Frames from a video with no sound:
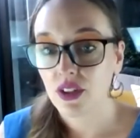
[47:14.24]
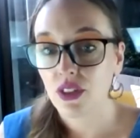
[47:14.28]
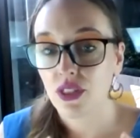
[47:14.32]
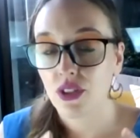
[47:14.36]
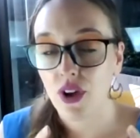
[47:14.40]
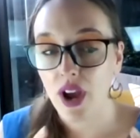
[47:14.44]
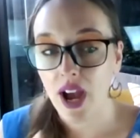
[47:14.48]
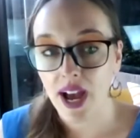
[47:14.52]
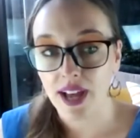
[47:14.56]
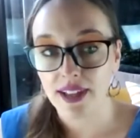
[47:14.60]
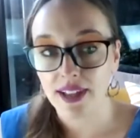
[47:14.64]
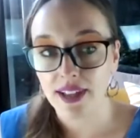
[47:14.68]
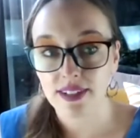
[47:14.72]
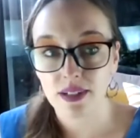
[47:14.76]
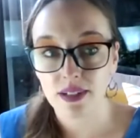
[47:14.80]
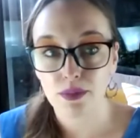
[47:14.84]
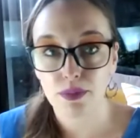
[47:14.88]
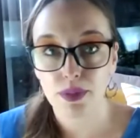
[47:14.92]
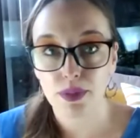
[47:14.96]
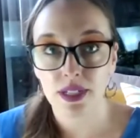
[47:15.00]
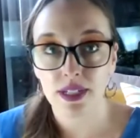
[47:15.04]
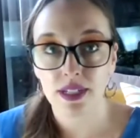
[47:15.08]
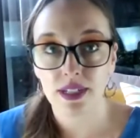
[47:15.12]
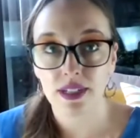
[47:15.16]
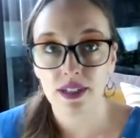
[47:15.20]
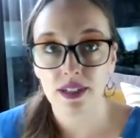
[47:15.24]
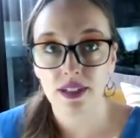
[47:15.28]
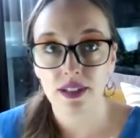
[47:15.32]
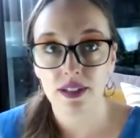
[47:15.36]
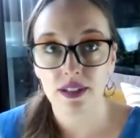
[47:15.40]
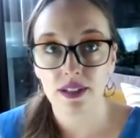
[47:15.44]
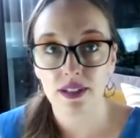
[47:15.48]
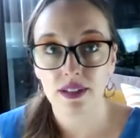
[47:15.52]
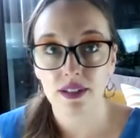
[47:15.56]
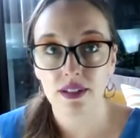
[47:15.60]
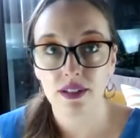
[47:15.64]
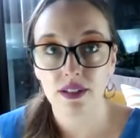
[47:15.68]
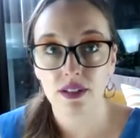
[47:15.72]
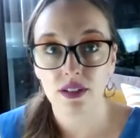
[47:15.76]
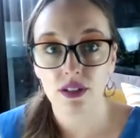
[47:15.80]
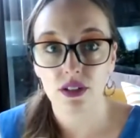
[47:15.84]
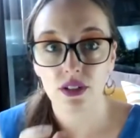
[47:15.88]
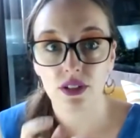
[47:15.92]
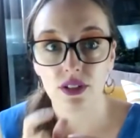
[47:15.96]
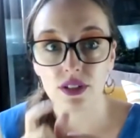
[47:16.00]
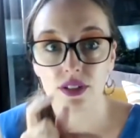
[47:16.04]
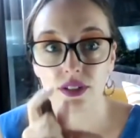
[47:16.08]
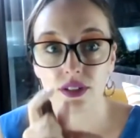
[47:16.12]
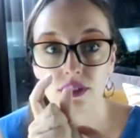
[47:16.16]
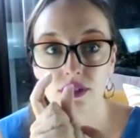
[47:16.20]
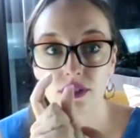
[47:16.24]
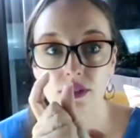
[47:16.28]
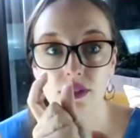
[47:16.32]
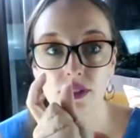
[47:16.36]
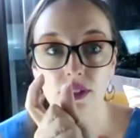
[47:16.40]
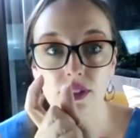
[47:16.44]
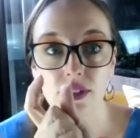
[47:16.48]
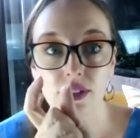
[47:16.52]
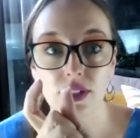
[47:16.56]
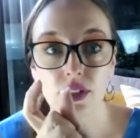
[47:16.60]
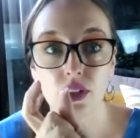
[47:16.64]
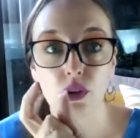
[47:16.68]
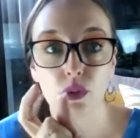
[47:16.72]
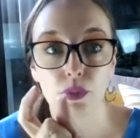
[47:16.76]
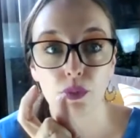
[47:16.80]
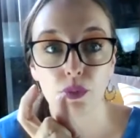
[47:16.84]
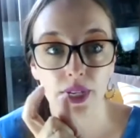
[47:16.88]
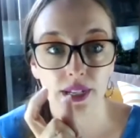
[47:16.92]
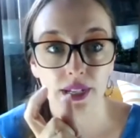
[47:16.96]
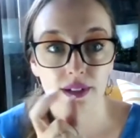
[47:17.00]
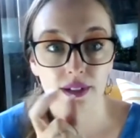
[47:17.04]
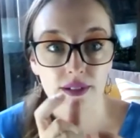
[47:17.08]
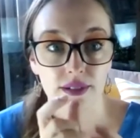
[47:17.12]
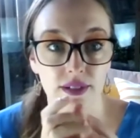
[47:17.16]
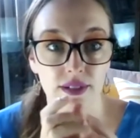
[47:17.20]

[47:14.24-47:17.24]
has to be just a little bit.